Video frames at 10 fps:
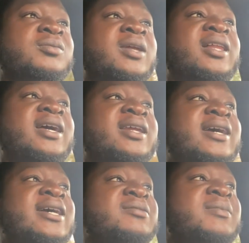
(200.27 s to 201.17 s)
Like a lot of
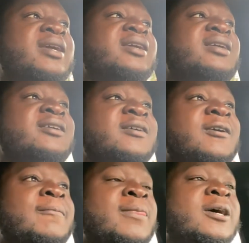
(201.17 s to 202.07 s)
guys are making
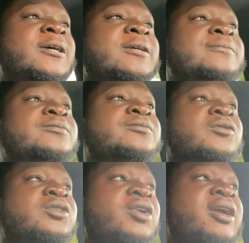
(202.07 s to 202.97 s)

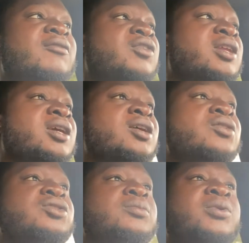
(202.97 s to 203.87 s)
great
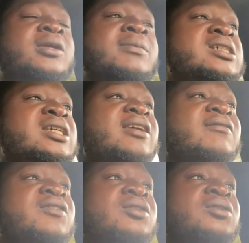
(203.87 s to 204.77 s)
videos to pretty much
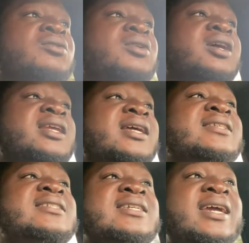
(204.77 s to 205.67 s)
give you an
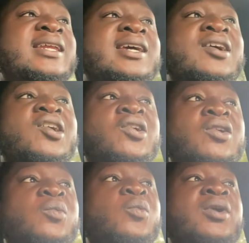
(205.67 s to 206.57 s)
insight
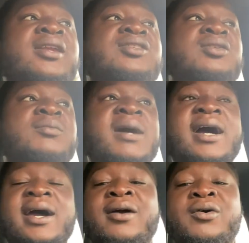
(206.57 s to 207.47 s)
on what to
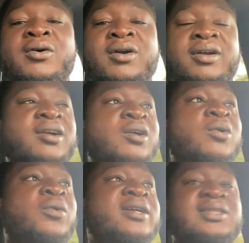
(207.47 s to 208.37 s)
buy or
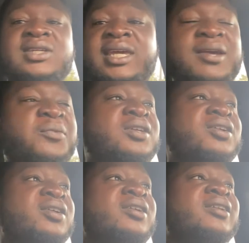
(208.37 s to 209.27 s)
what to get when
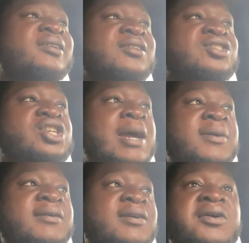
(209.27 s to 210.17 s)
you're
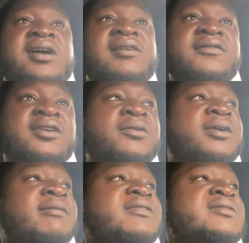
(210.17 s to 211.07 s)
shopping around for your
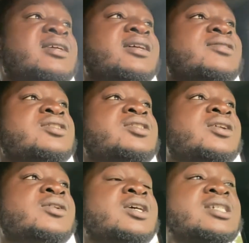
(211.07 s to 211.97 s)
Ram 1500.
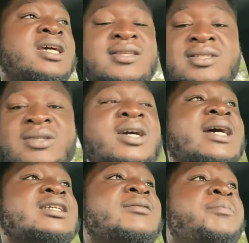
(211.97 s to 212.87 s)
So shout out to you
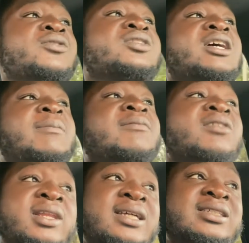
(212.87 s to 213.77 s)
guys. I'll post a couple of
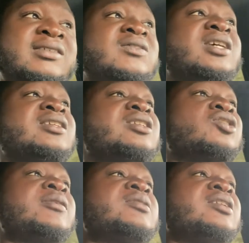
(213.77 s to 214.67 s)
links in the
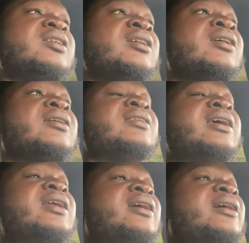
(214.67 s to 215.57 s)
description
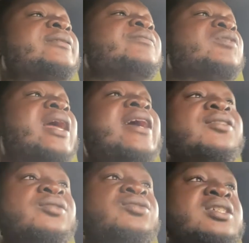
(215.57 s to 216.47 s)
that that I
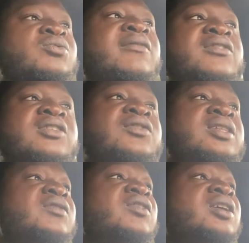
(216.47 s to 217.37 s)
used as reference for
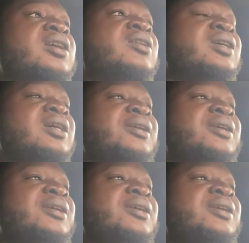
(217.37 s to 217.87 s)
this video.